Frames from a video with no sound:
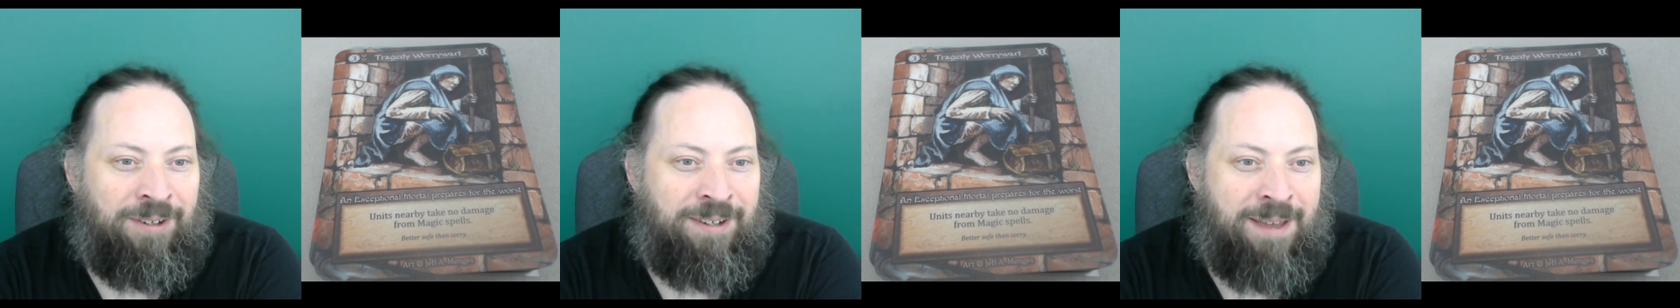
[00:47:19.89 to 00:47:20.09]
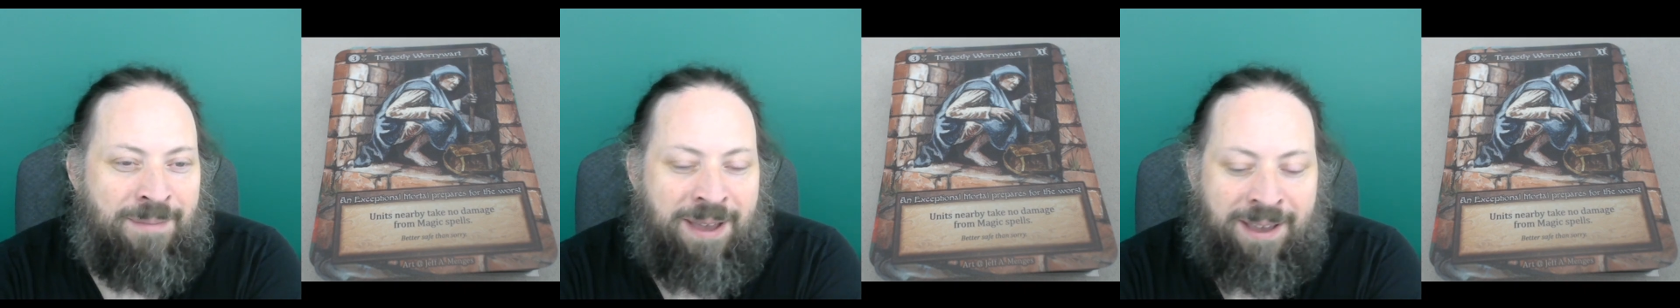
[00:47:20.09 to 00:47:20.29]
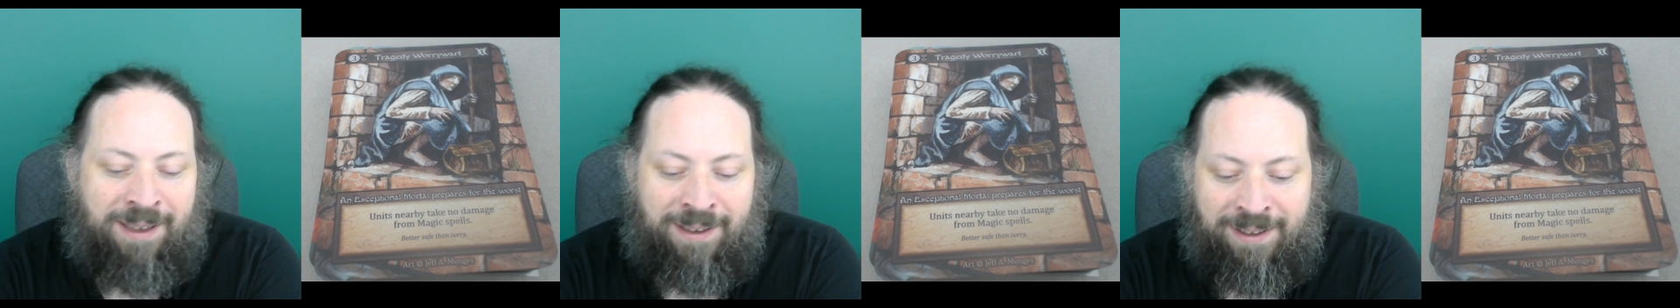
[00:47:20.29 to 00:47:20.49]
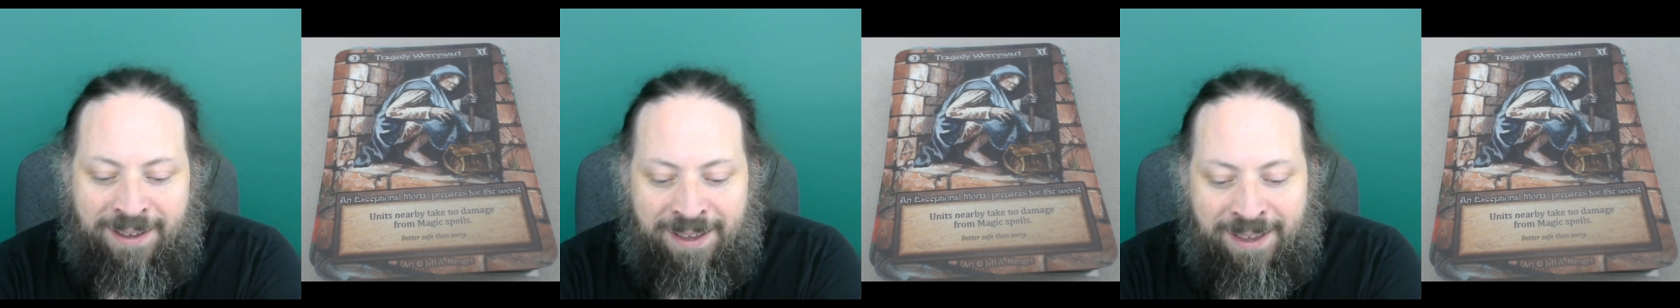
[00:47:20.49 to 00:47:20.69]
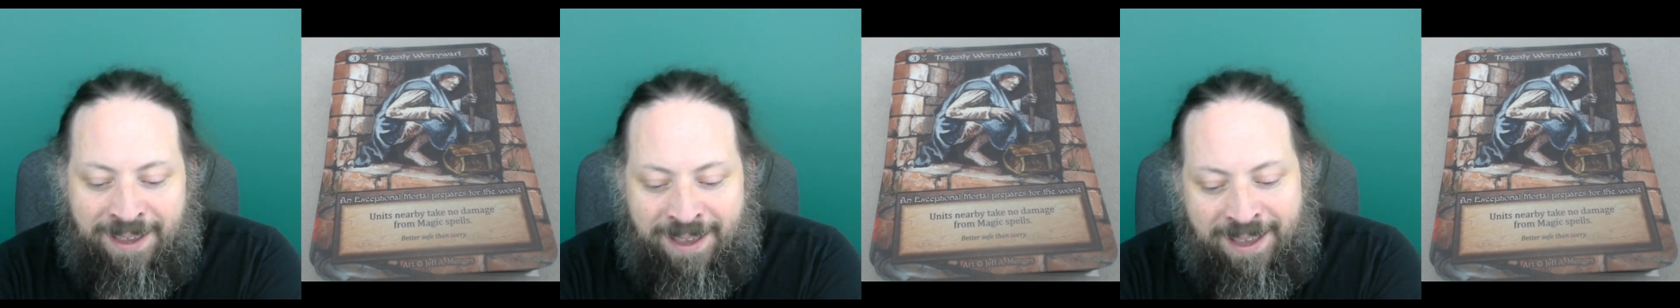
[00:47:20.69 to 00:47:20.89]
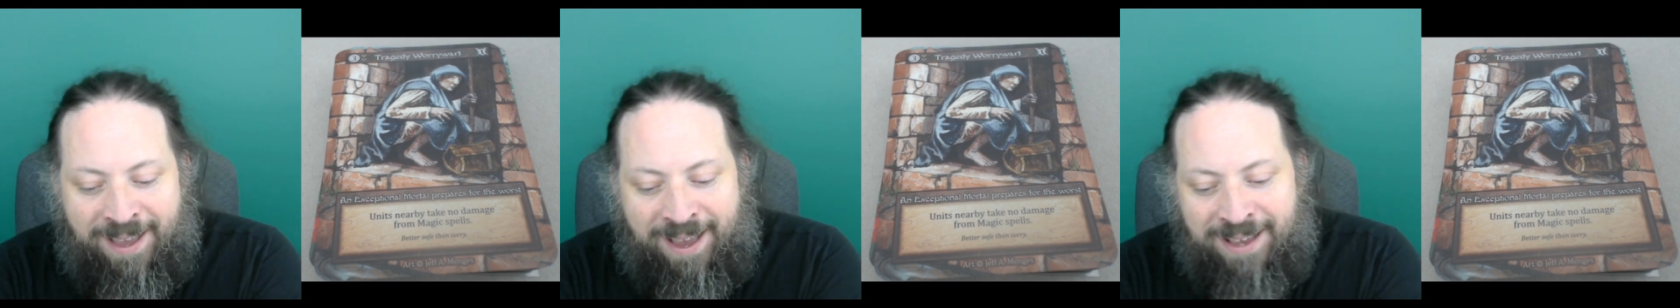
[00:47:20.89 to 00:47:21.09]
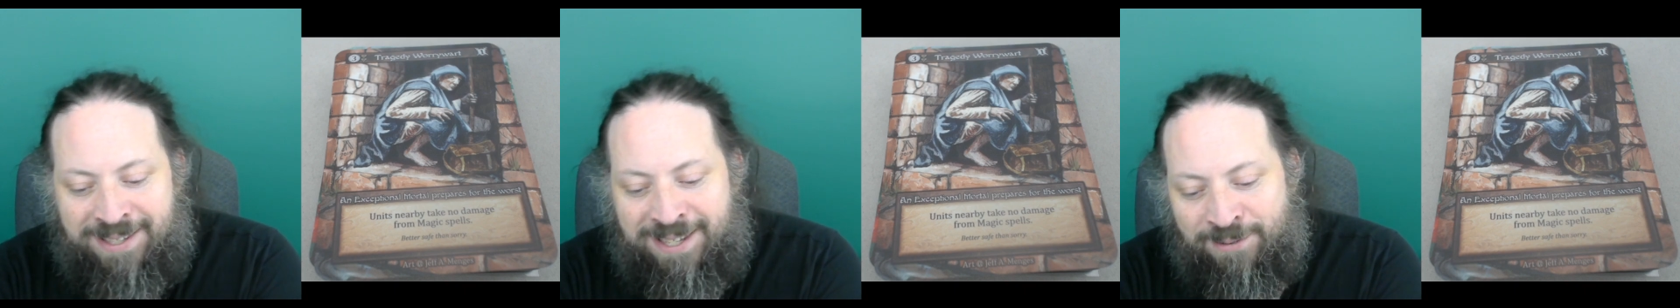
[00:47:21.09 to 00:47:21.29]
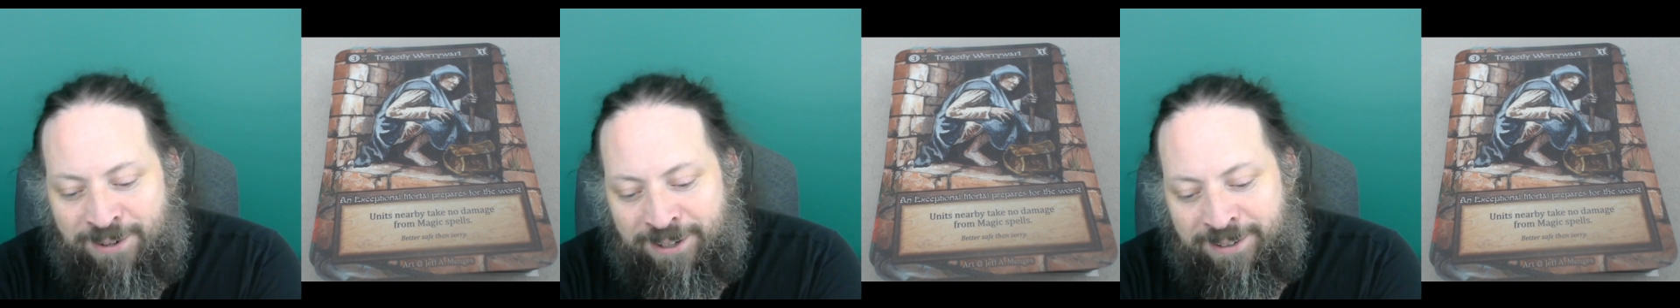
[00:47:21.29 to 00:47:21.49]
time I I
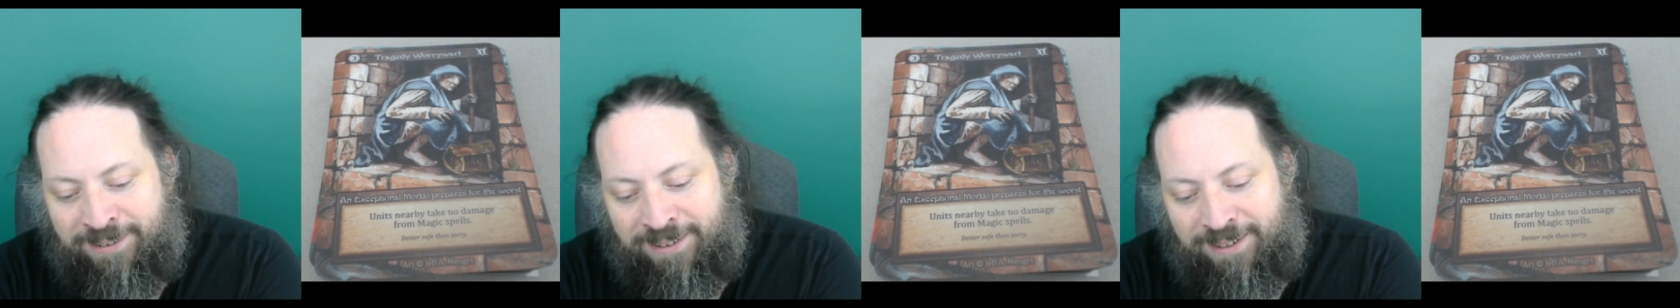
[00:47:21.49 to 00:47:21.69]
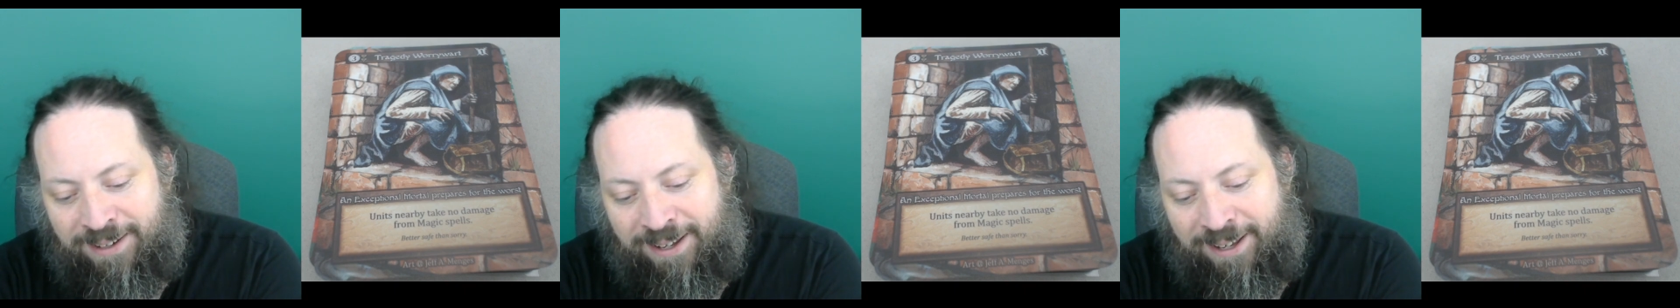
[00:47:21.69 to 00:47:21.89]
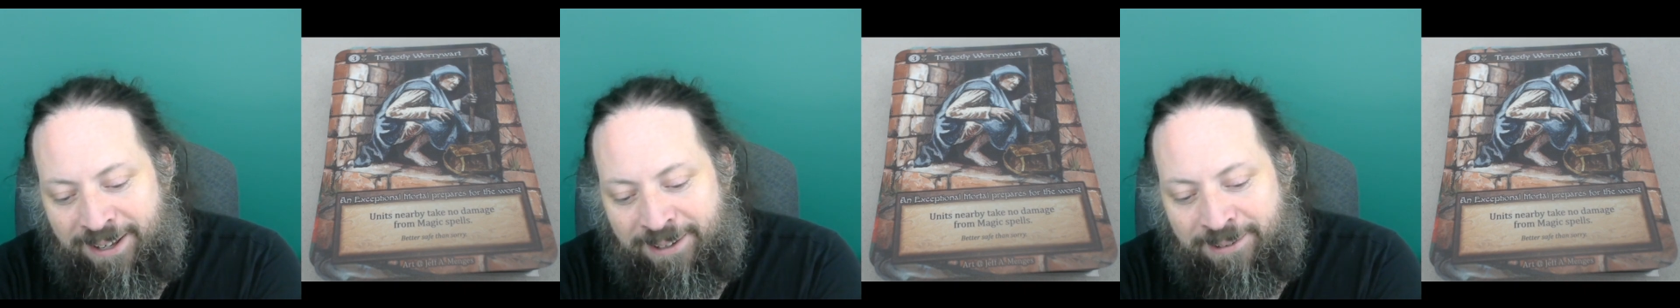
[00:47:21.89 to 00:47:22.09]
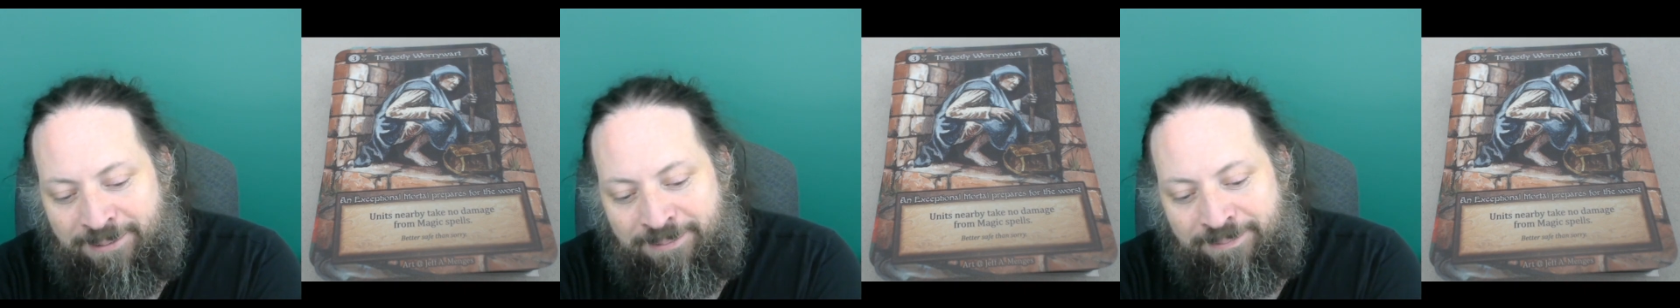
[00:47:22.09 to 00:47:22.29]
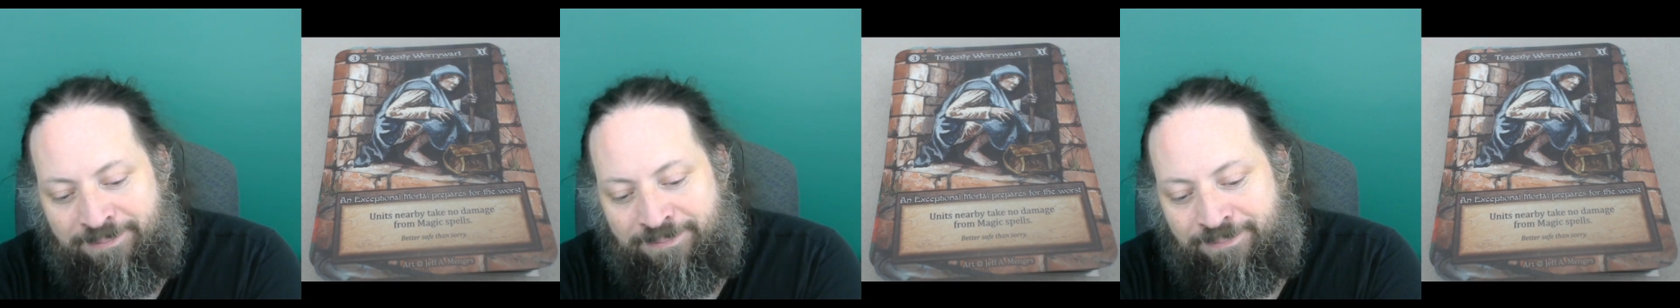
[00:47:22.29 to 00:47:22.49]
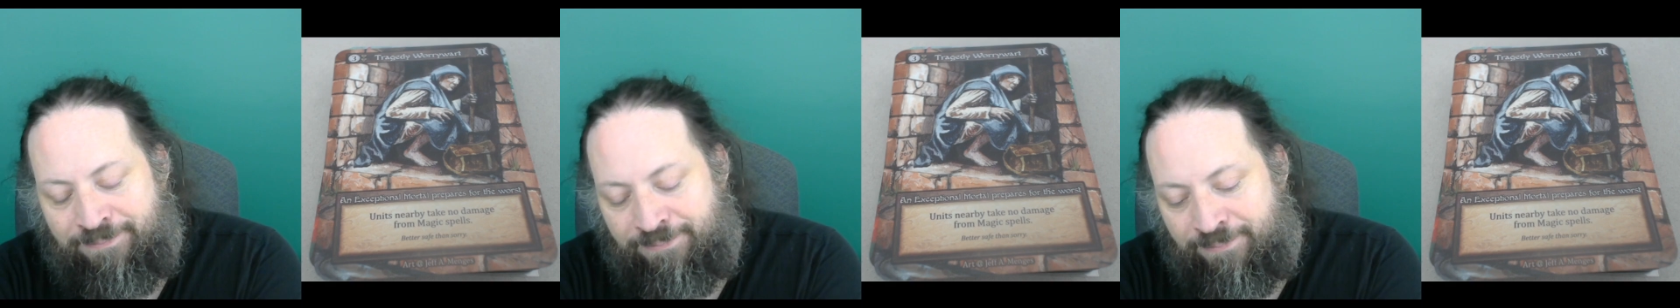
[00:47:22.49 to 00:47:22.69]
see one. Um,